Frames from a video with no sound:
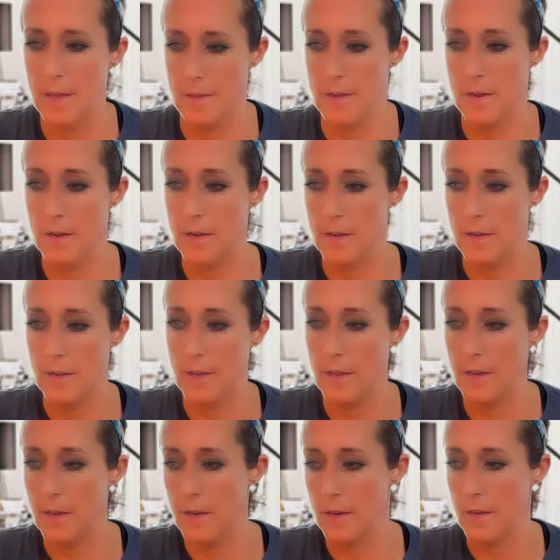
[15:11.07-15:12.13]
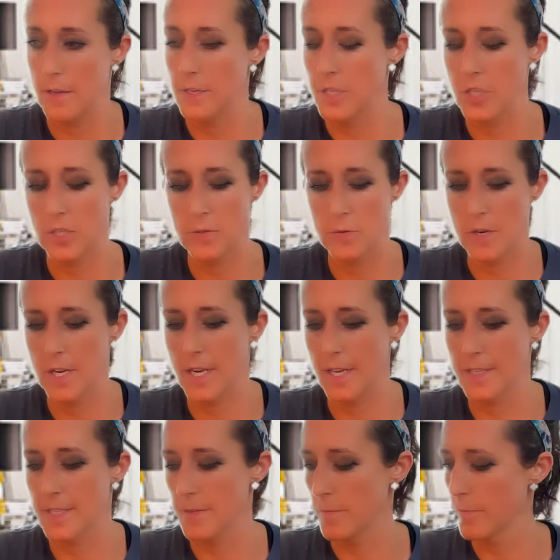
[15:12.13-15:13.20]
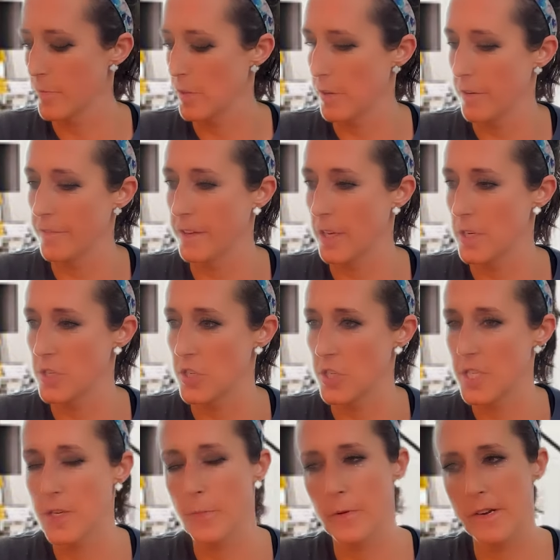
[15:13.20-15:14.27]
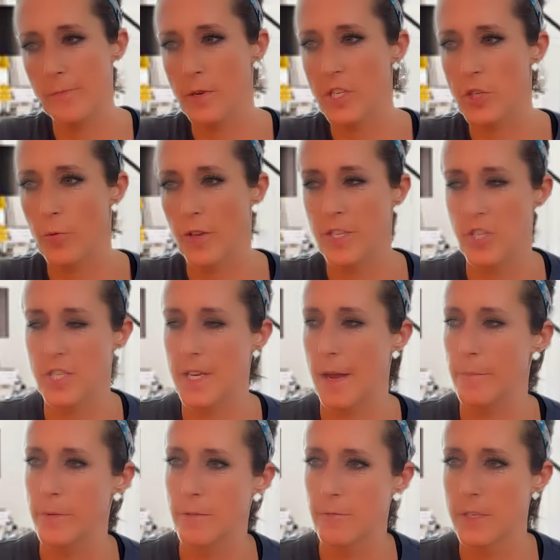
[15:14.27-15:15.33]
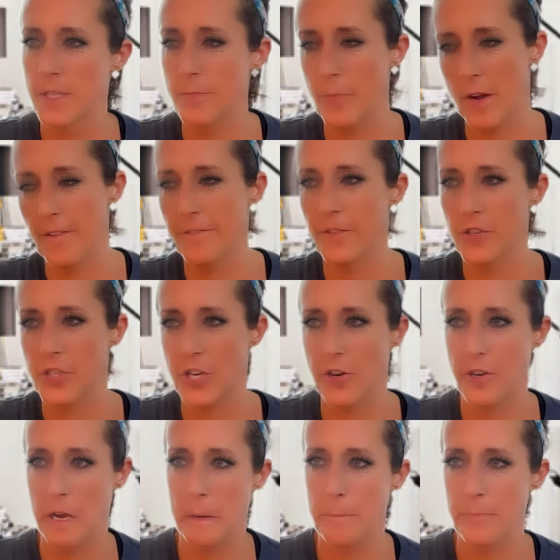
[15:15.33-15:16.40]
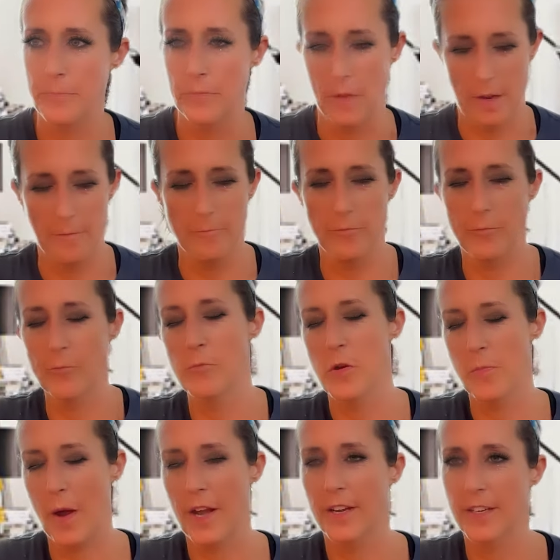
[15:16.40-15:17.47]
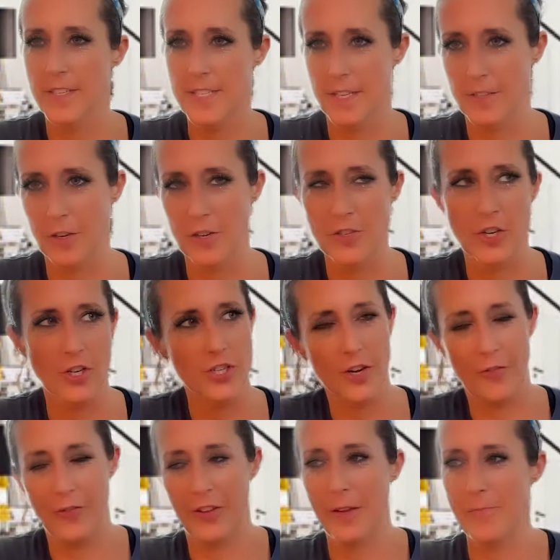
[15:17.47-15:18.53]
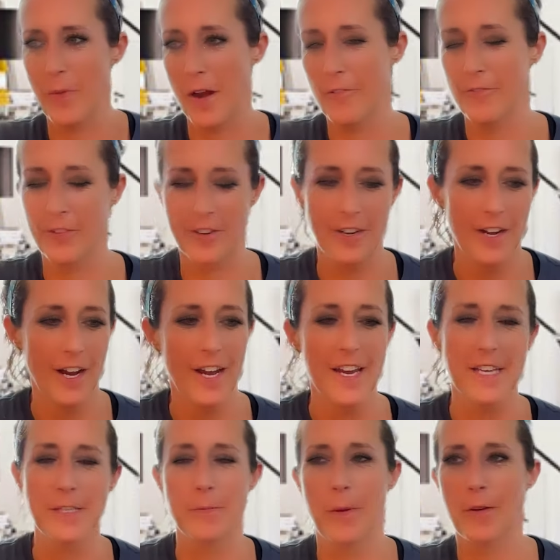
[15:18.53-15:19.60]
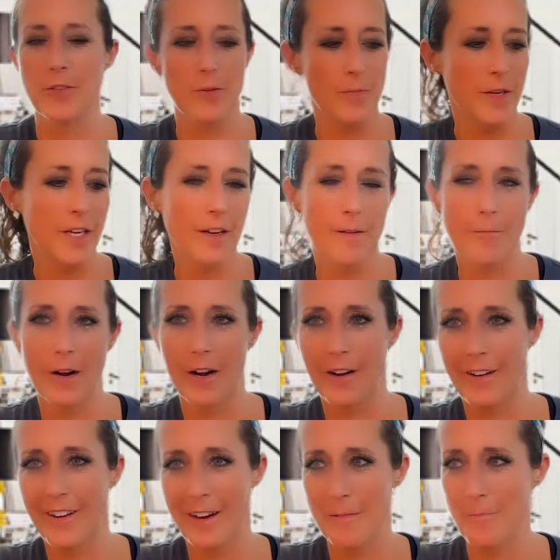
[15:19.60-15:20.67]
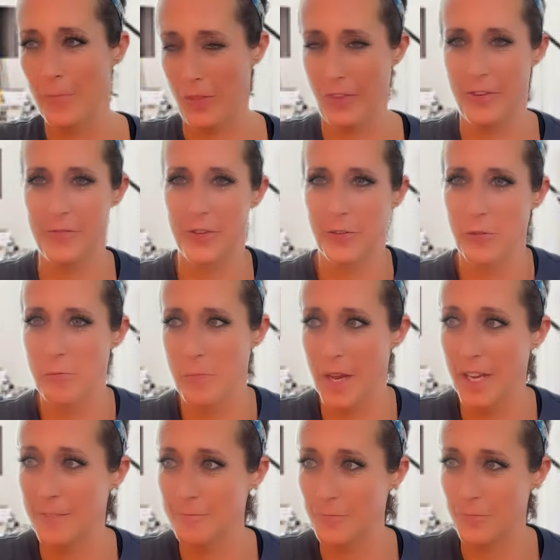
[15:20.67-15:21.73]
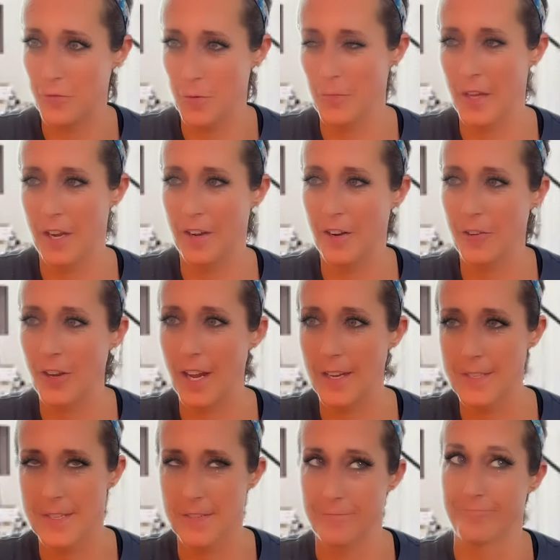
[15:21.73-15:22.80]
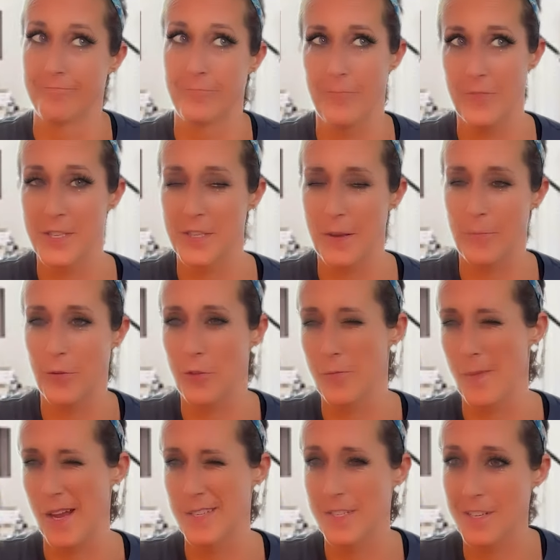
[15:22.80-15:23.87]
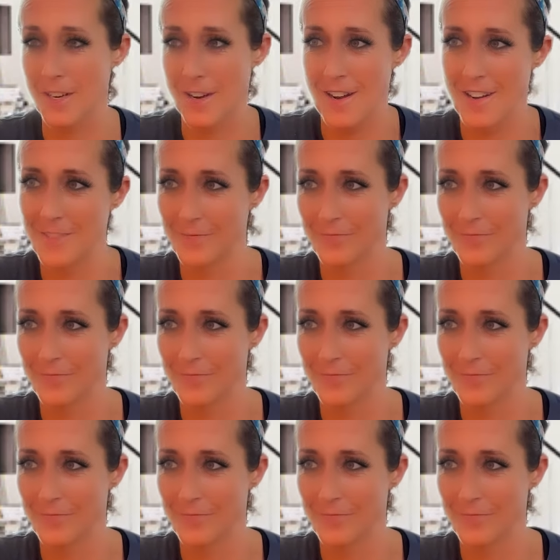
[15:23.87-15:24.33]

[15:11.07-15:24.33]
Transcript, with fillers: I just want to get some clarification. So pretty much what just happened was Bennifer showed up, reminding us that they're in charge. I feel like Bennifer is about to become our living roommate from the Idaho case. Slept through the massacre.